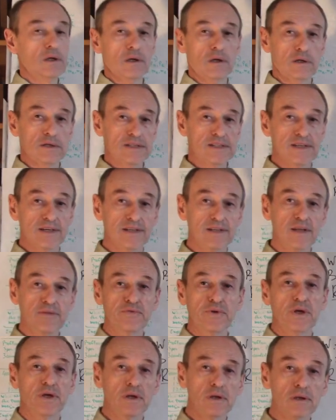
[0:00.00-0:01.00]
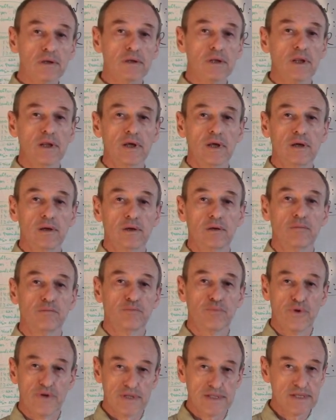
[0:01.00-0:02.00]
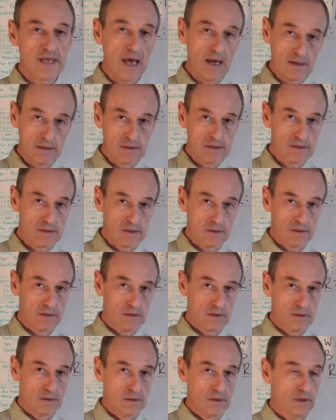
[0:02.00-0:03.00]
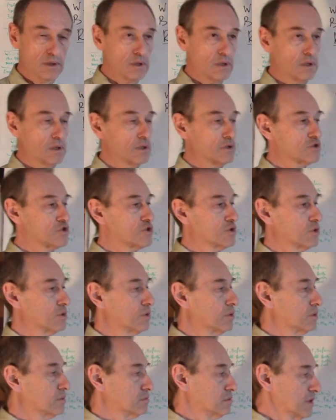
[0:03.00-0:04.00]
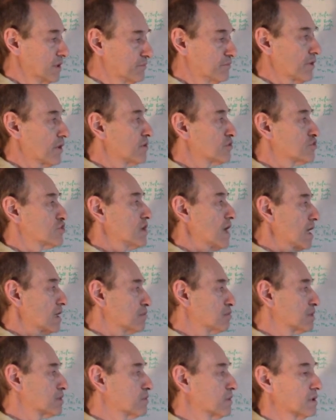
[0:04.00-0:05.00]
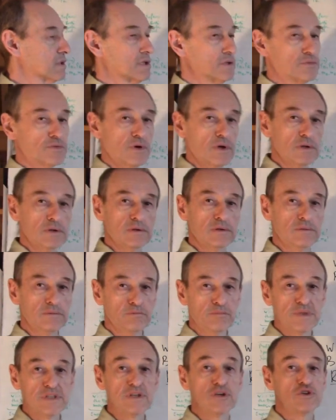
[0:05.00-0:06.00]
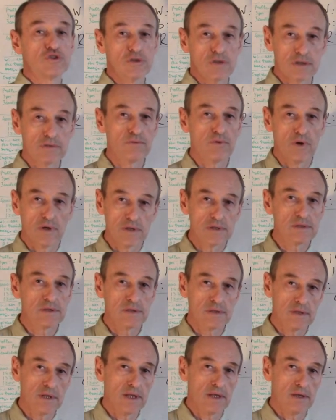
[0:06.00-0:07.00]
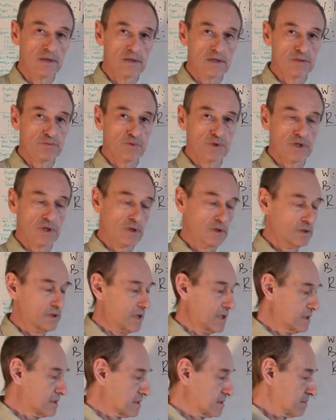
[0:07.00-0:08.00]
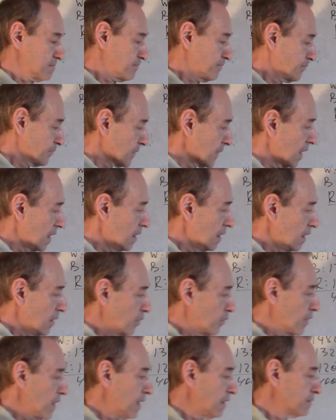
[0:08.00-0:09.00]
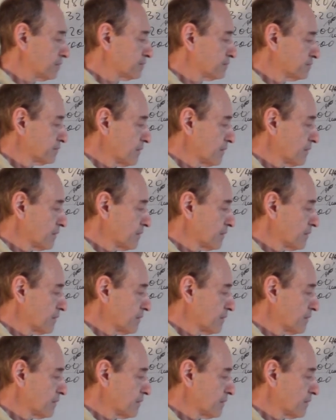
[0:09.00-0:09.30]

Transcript: significantly precise to differentiate between different positions, for instance, like in this particular case. Well,